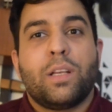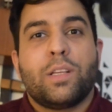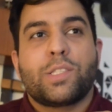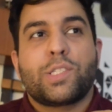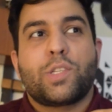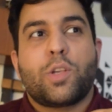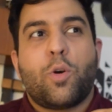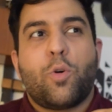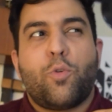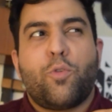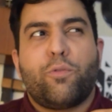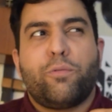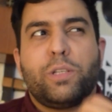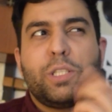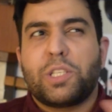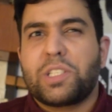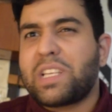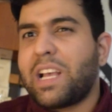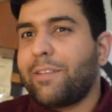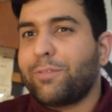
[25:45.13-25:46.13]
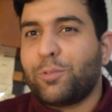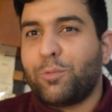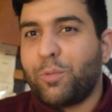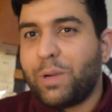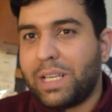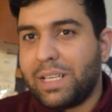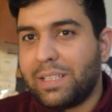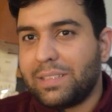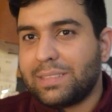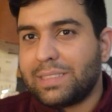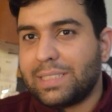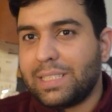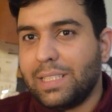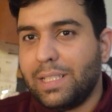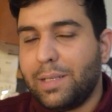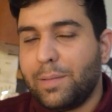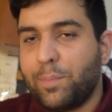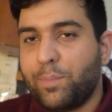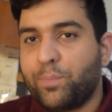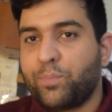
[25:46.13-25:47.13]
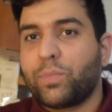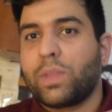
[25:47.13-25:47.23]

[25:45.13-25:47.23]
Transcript: So we just have to wait and see.